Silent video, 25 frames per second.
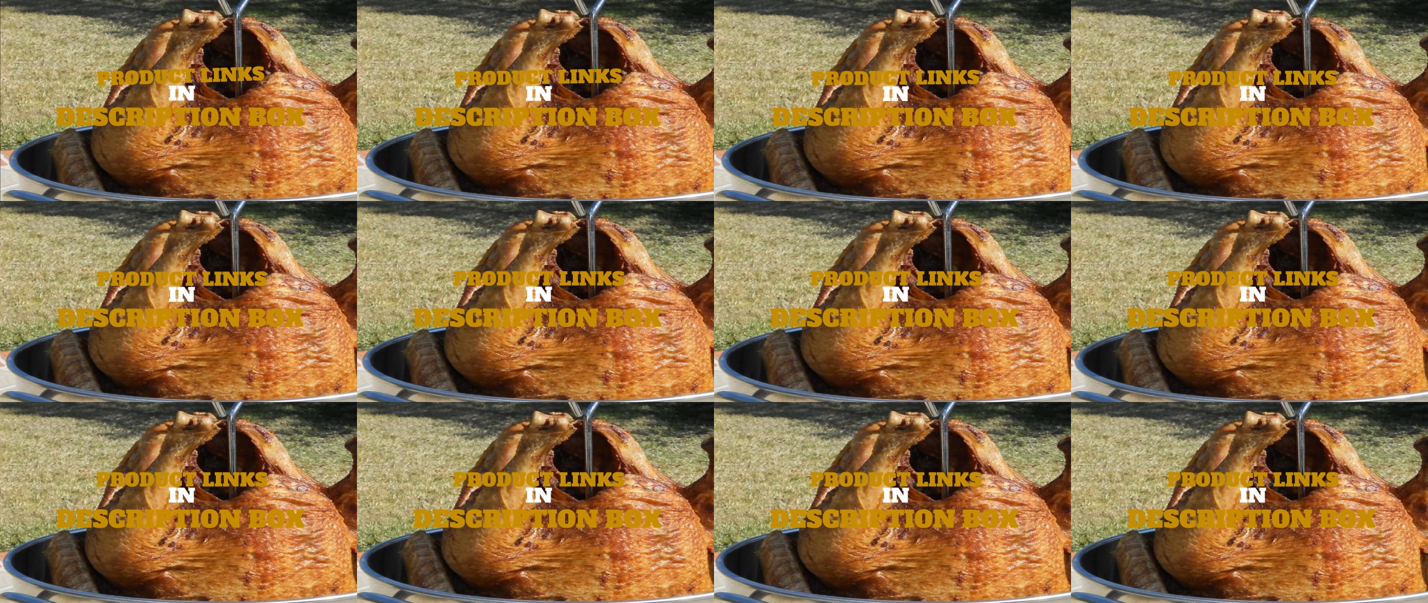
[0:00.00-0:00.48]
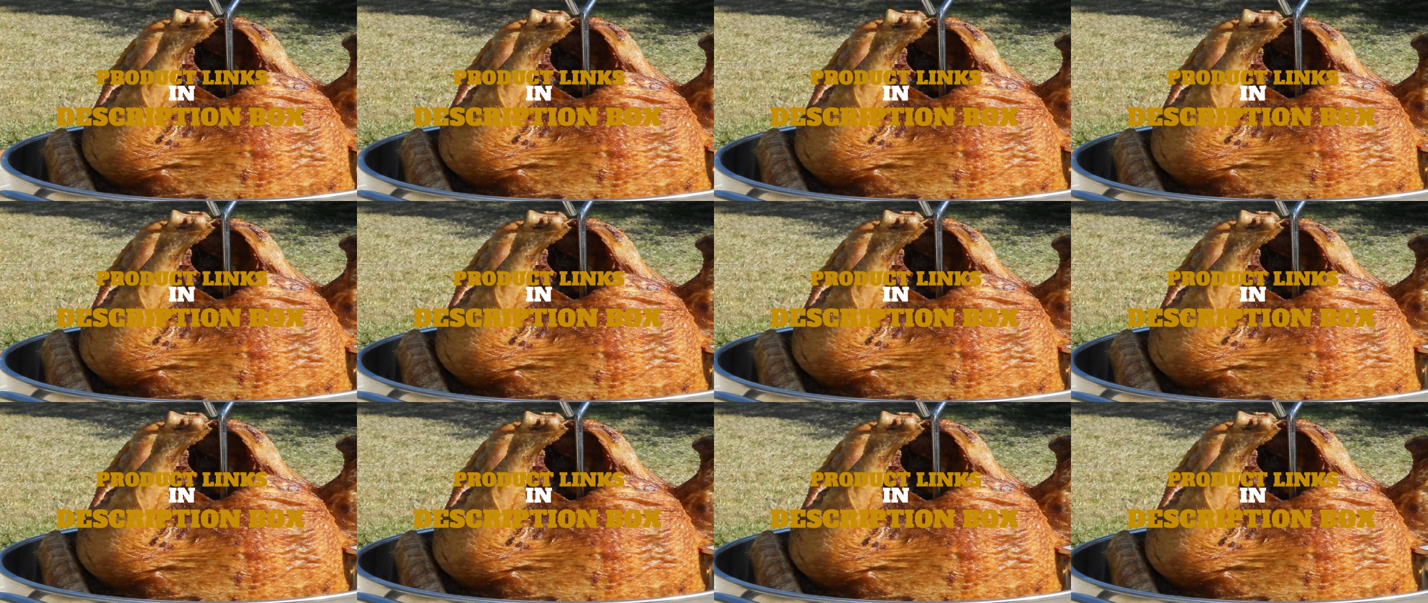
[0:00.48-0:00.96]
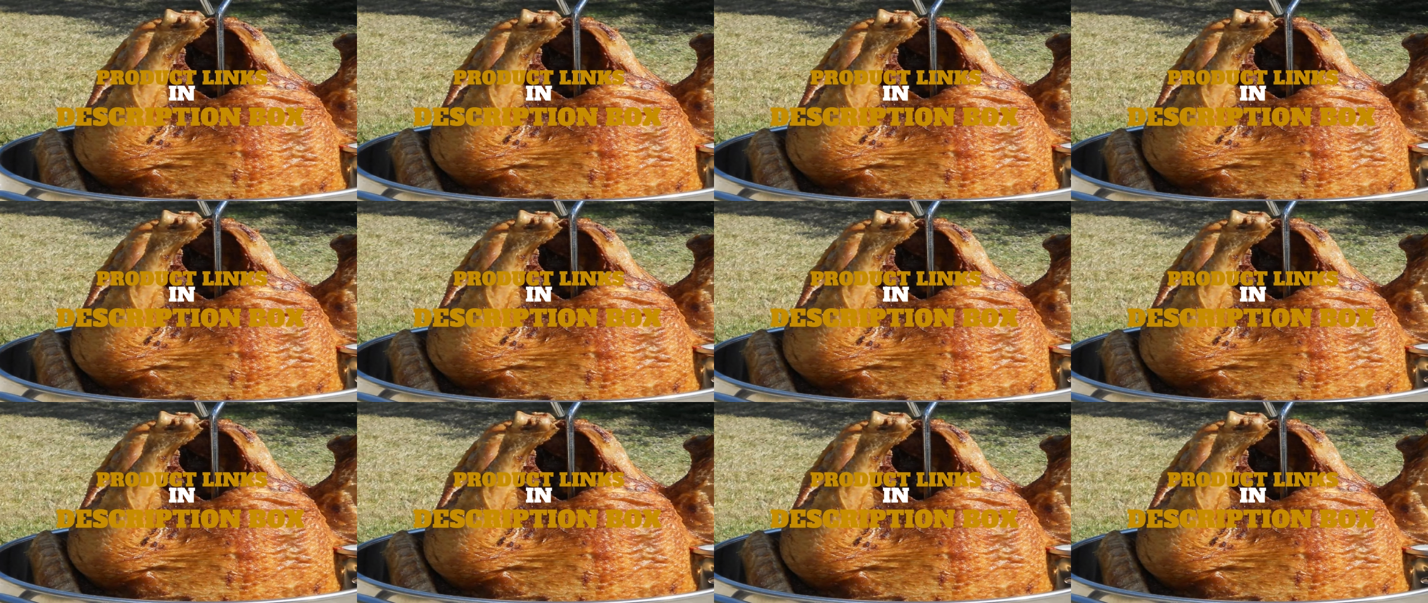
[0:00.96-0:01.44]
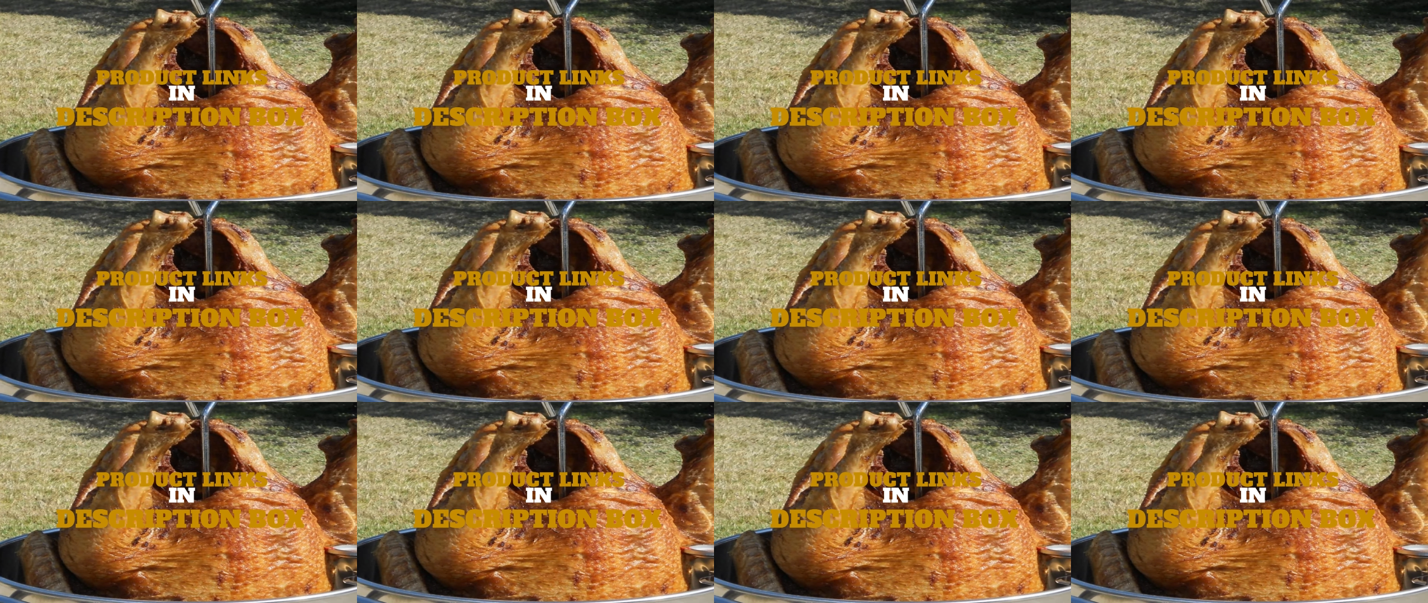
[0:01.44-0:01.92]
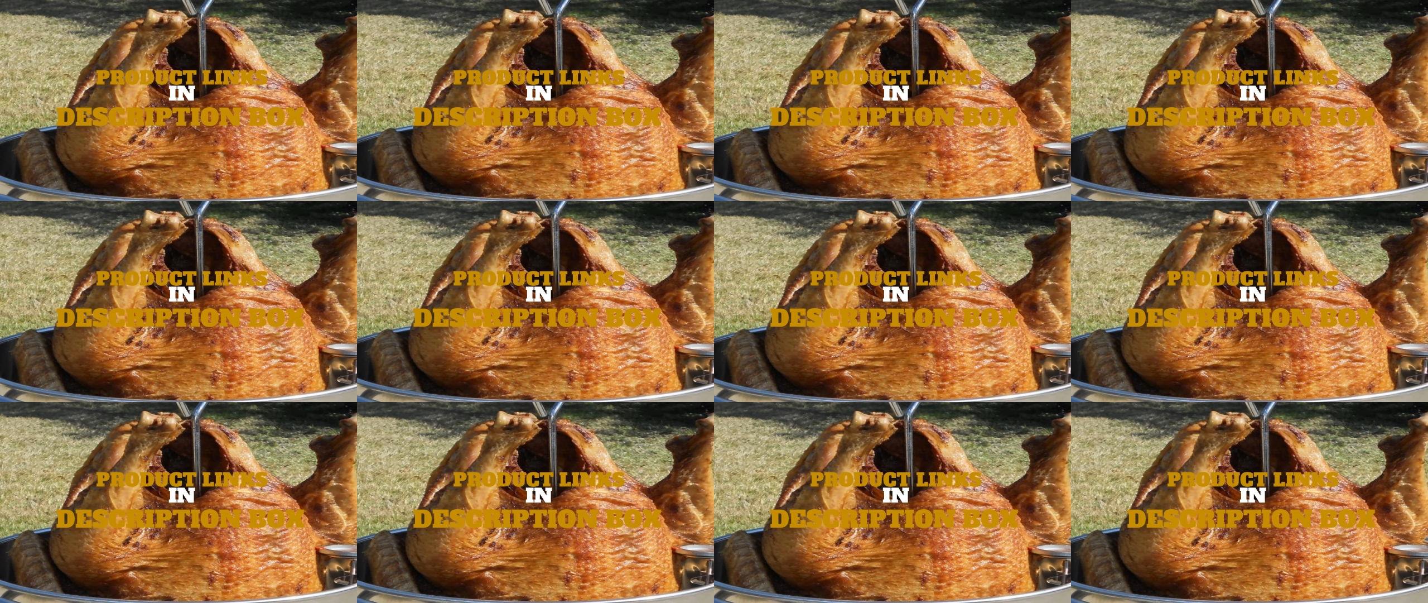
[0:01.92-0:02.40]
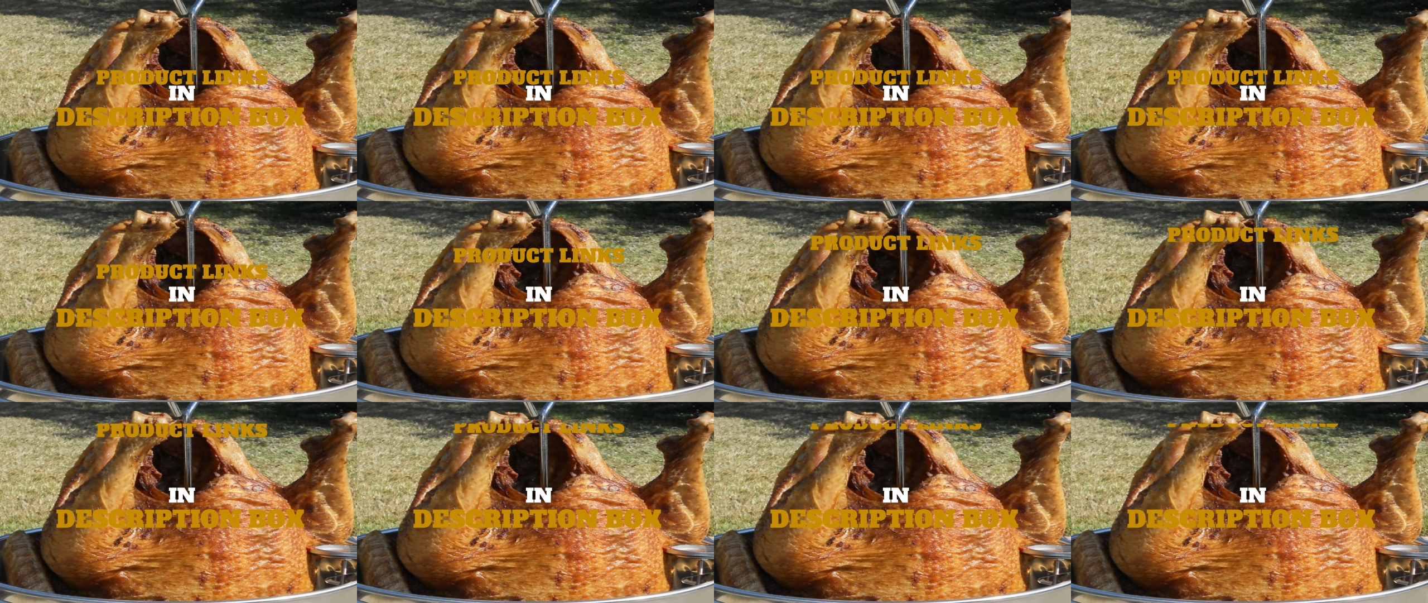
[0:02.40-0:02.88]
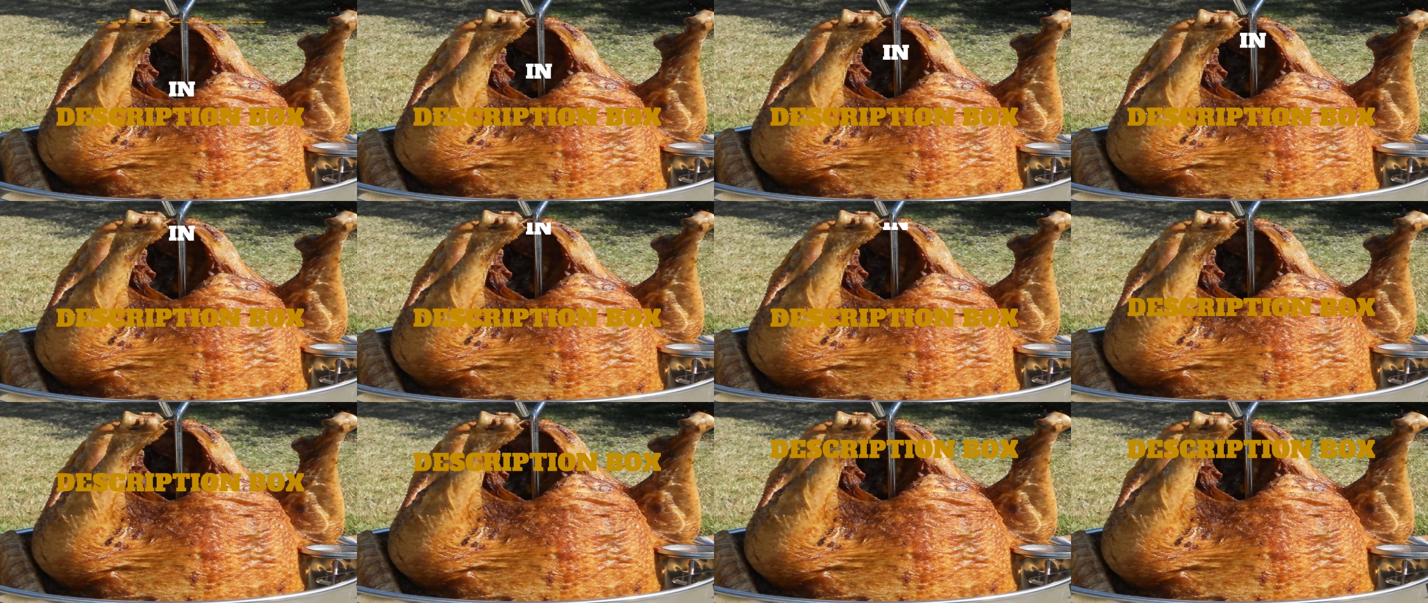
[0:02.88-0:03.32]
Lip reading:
No face is visible, so there are no lips to read.